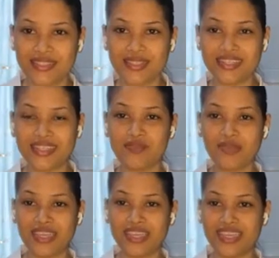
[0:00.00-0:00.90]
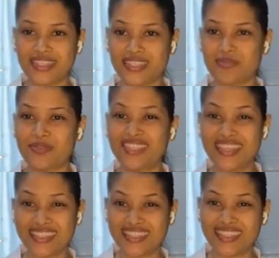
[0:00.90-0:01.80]
So today I'm making some
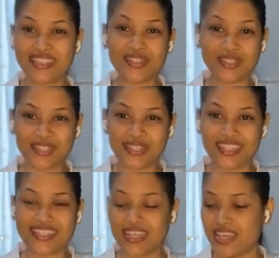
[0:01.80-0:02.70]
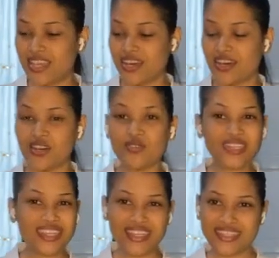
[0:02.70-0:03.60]
tasty, delicious,
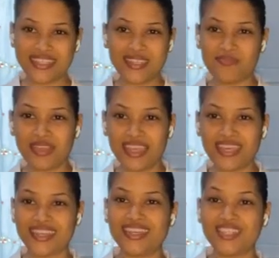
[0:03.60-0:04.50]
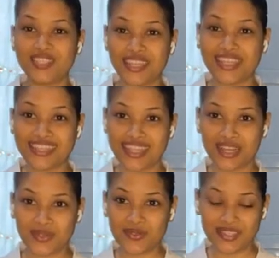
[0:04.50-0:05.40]
really easy to make chicken
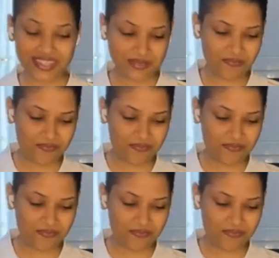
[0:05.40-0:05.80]
tacos.